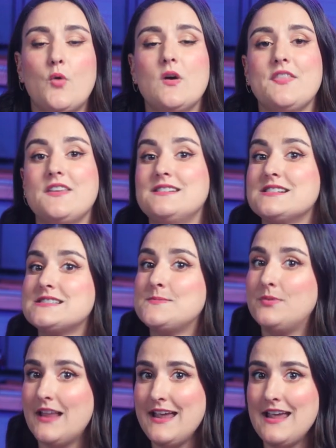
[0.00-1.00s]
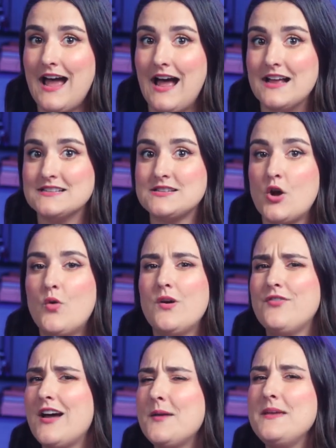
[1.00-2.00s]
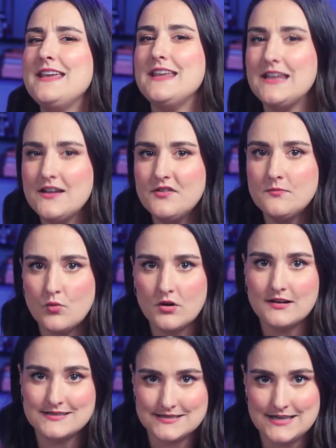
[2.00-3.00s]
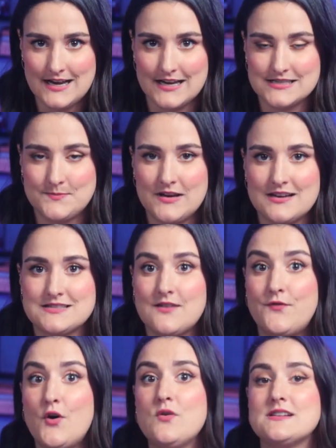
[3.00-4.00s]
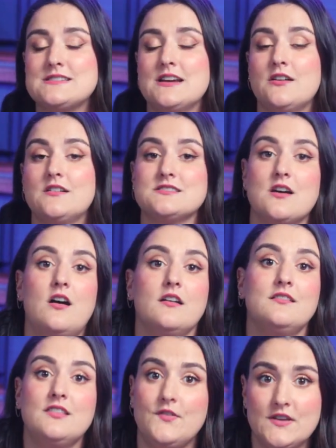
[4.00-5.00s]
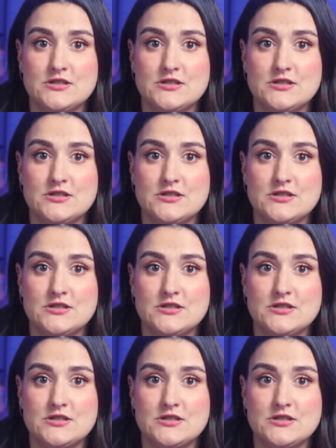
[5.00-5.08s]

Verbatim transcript: But with display ads, we've got to be even more concise because the focus here is on the